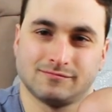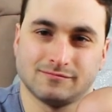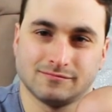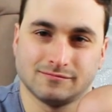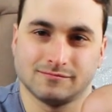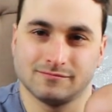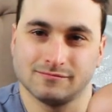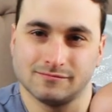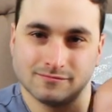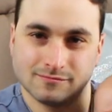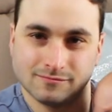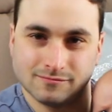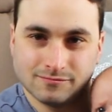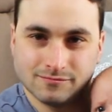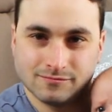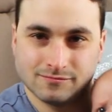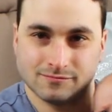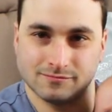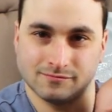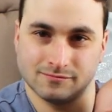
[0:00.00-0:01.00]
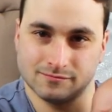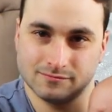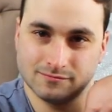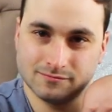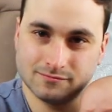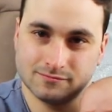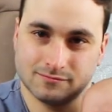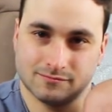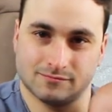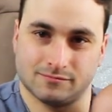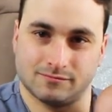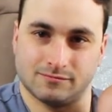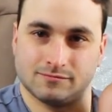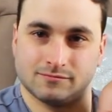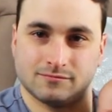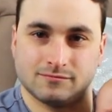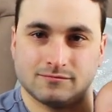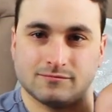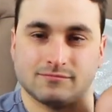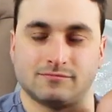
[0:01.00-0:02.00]

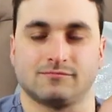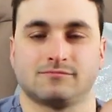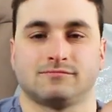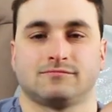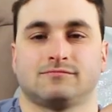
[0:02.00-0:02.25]
No words are spoken by the person on screen.